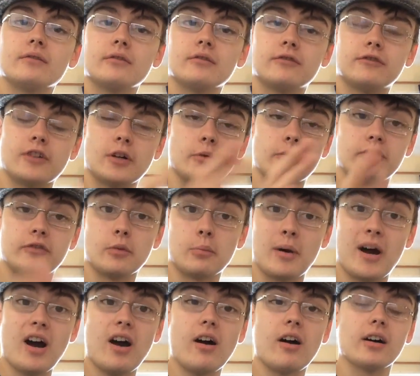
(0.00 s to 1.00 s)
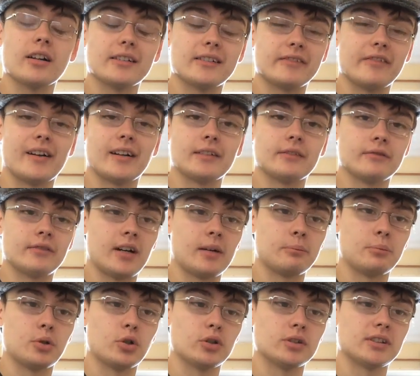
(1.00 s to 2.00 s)
for, for parts, that,
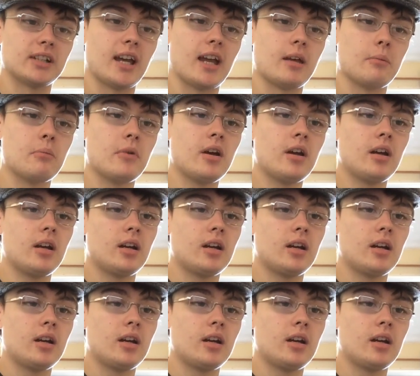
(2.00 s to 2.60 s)
that board game